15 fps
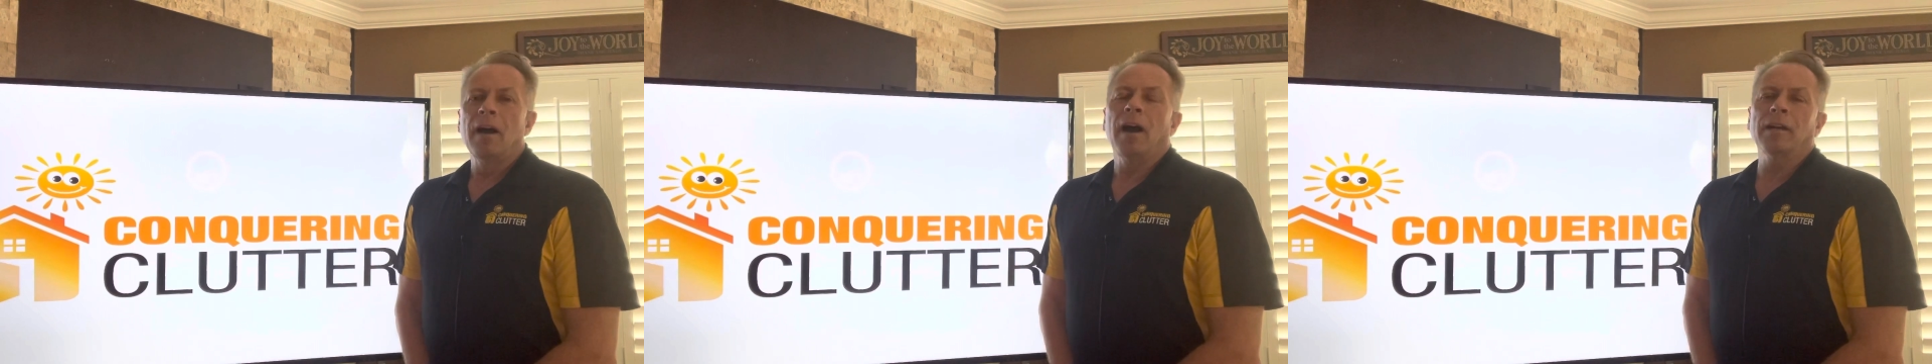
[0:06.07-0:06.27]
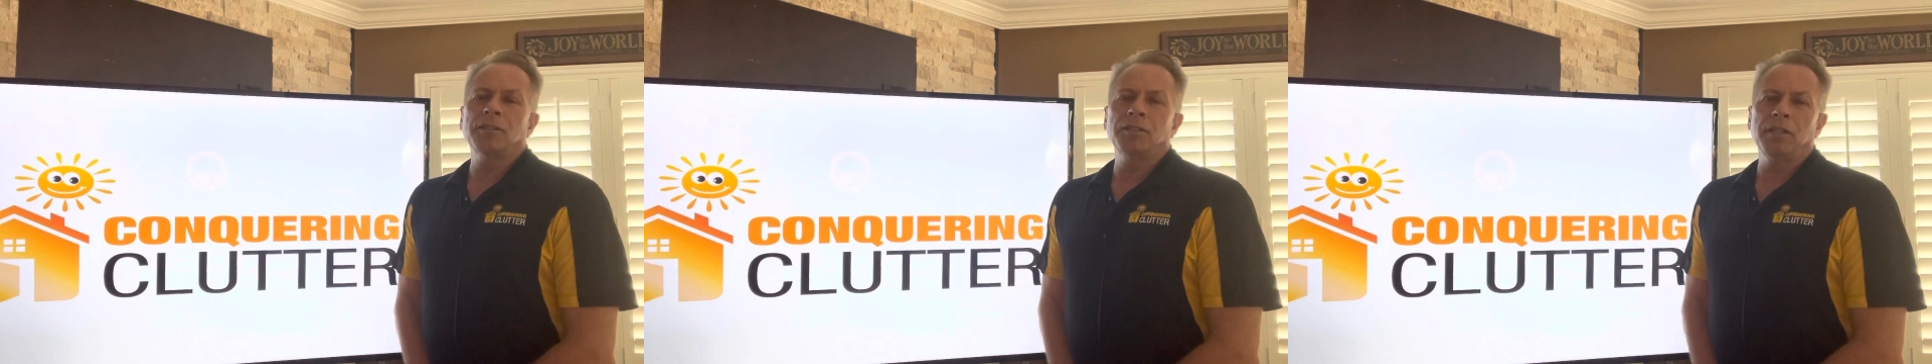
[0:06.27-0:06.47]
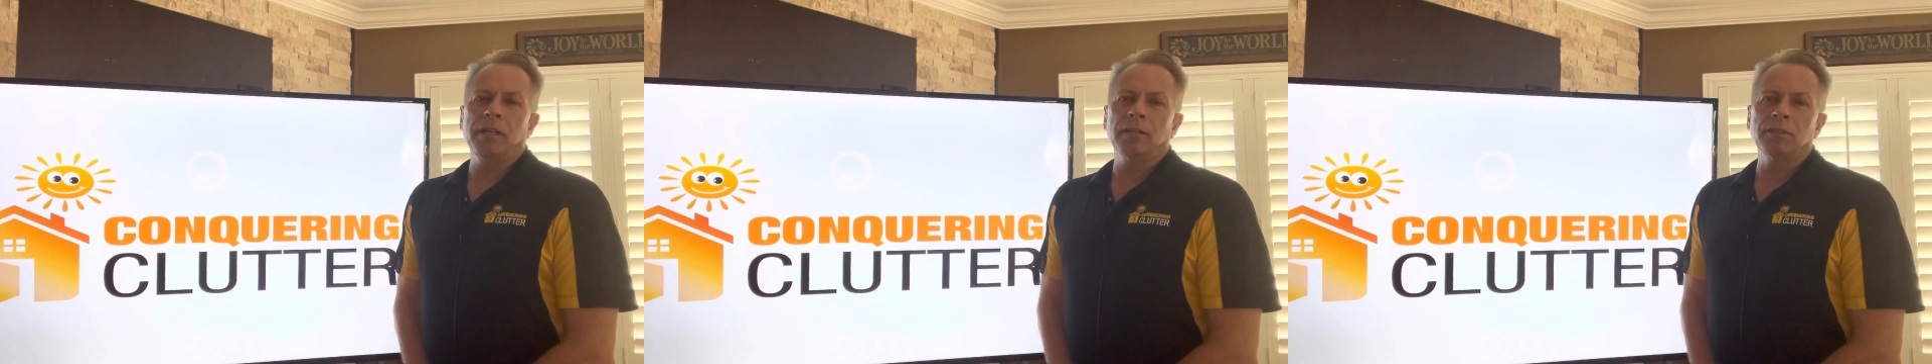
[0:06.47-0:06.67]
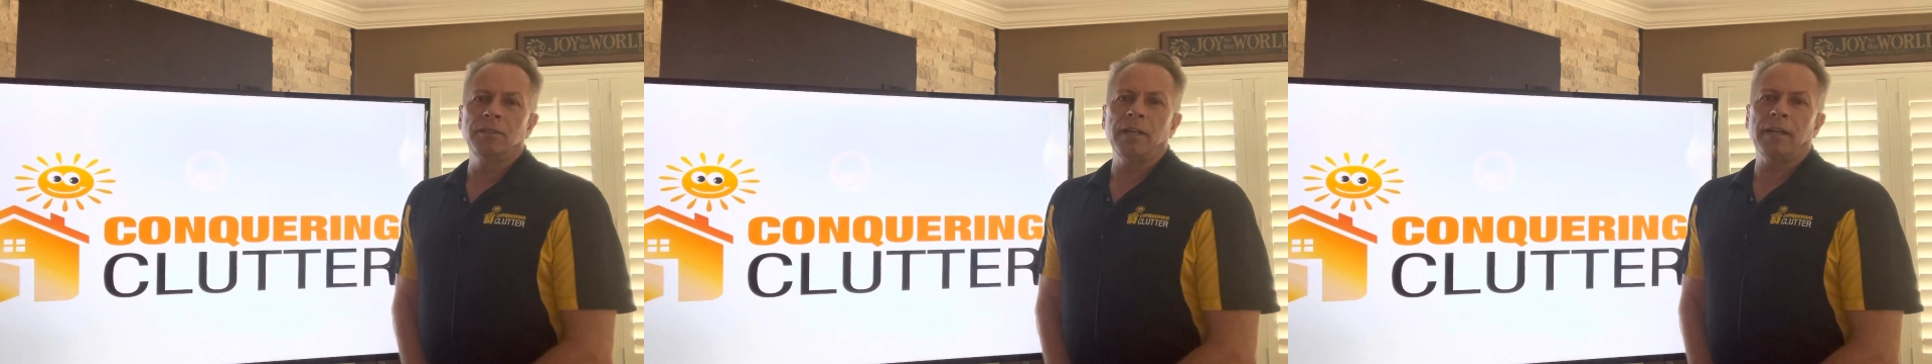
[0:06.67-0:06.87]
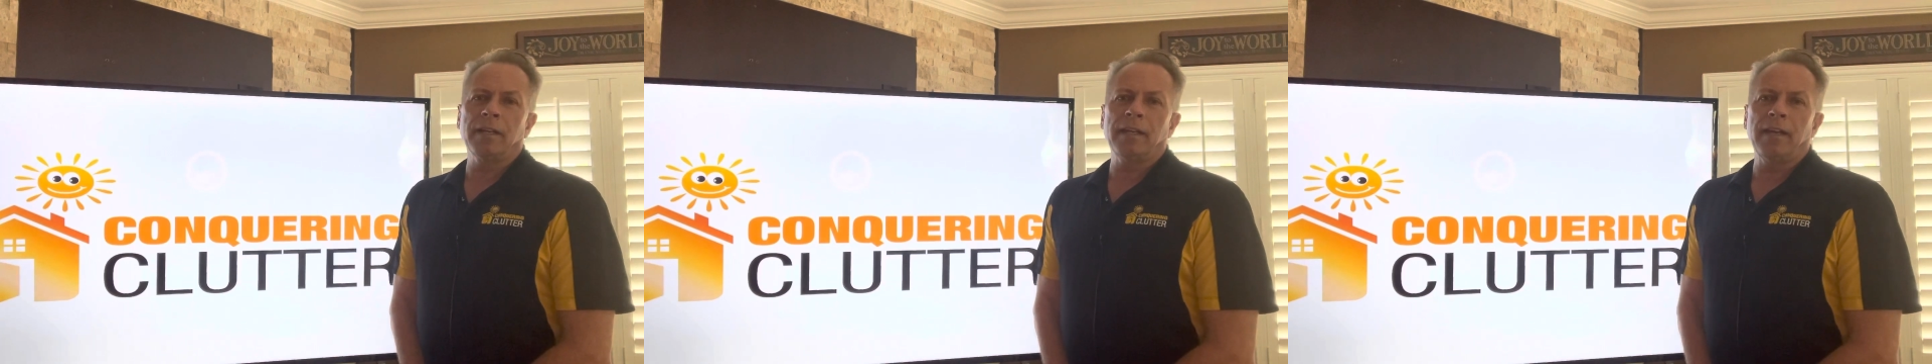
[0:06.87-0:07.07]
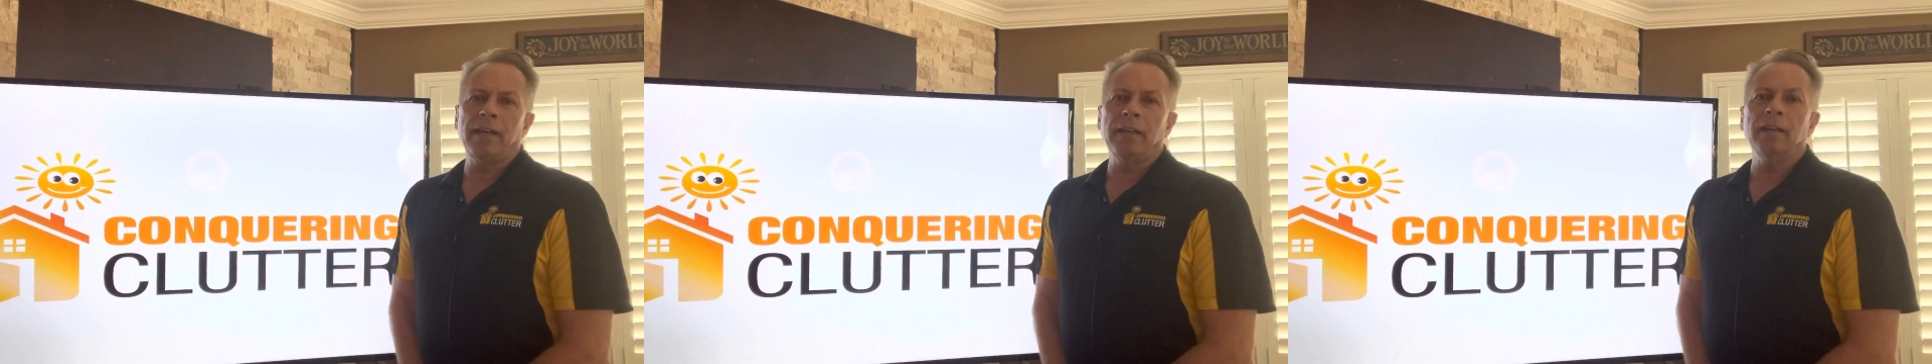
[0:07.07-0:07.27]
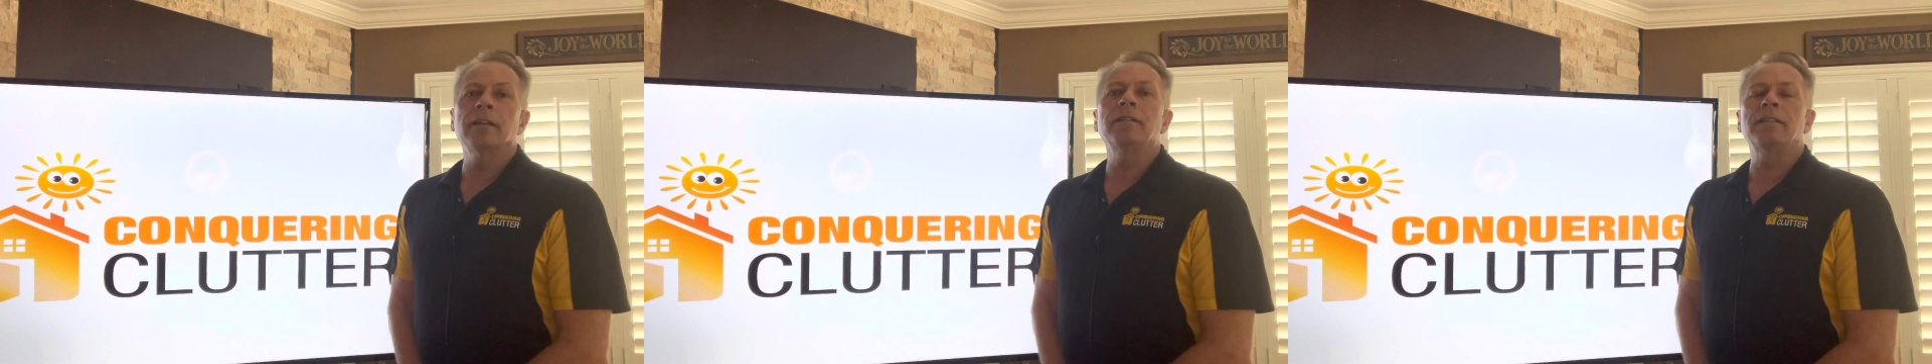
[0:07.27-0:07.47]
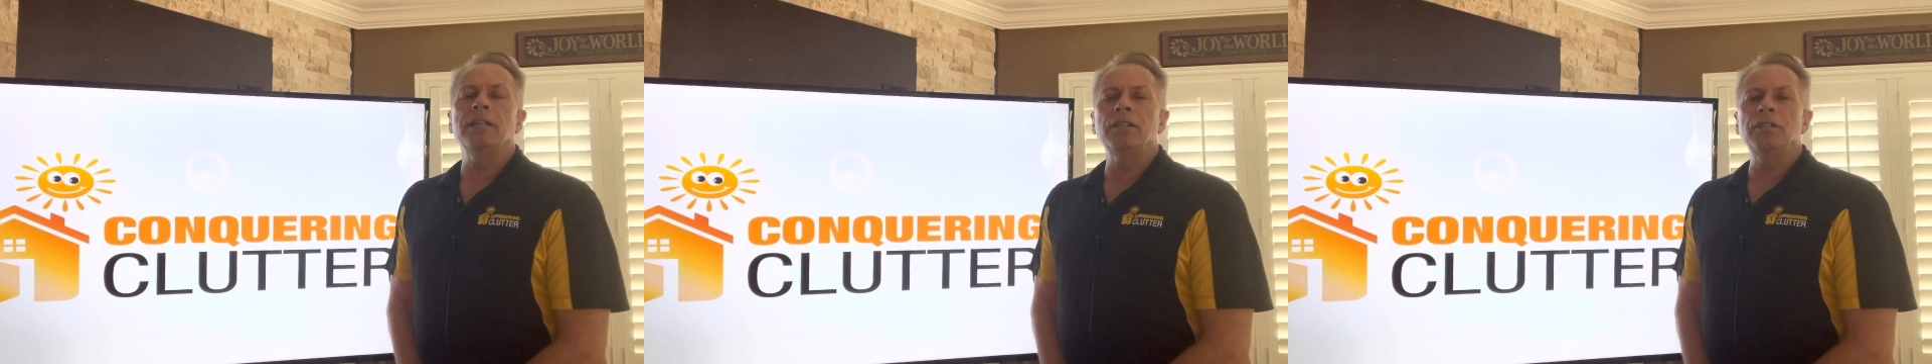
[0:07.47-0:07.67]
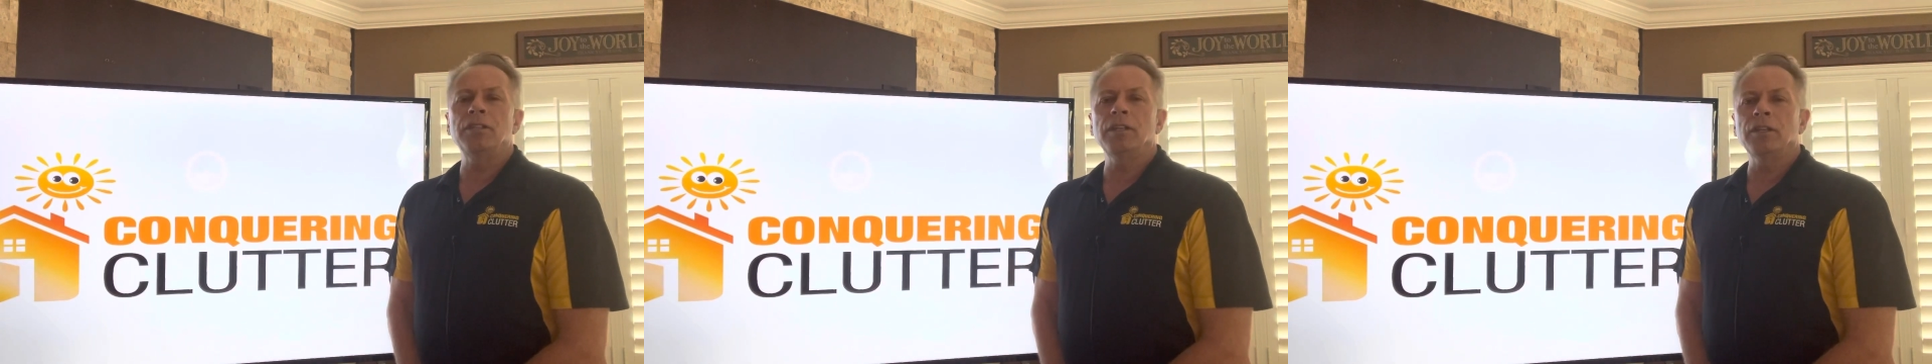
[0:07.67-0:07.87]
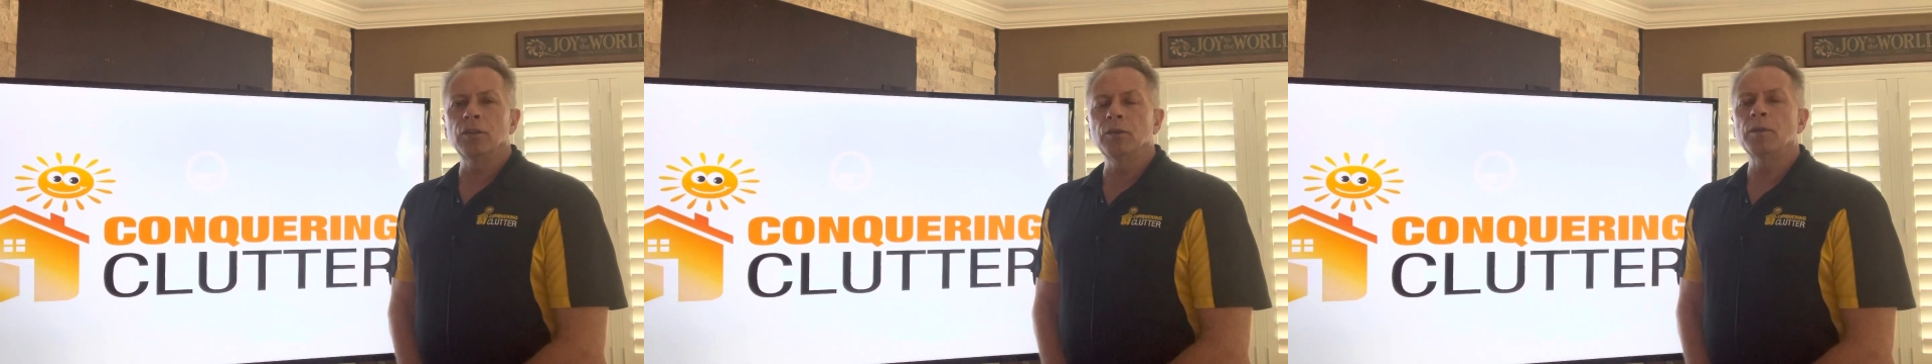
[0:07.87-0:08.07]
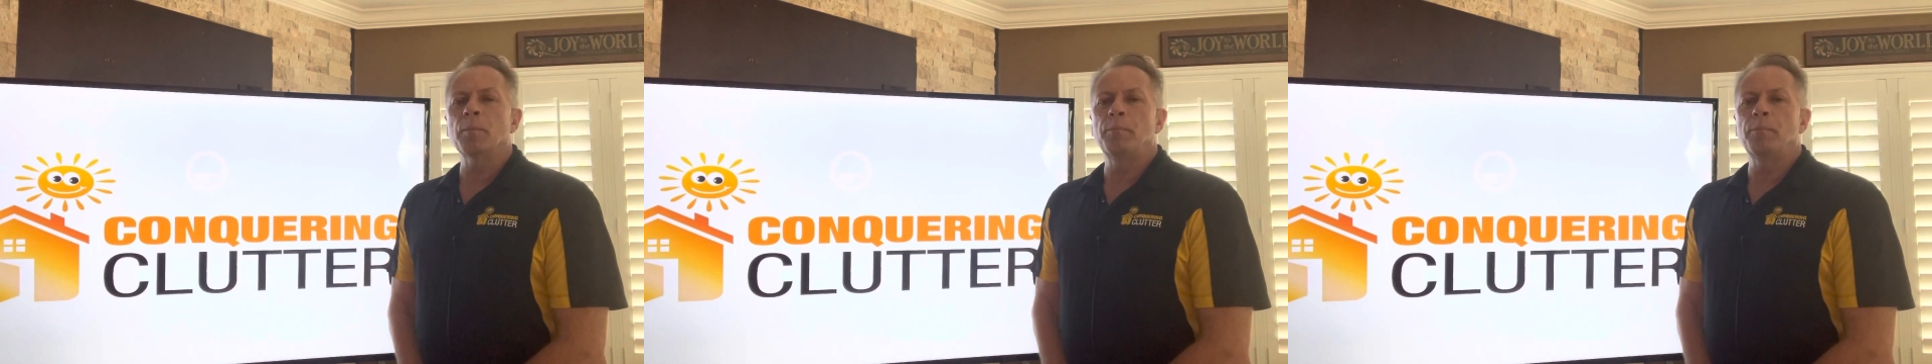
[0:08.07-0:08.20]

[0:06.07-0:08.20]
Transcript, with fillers: Our channel is dedicated in teaching you the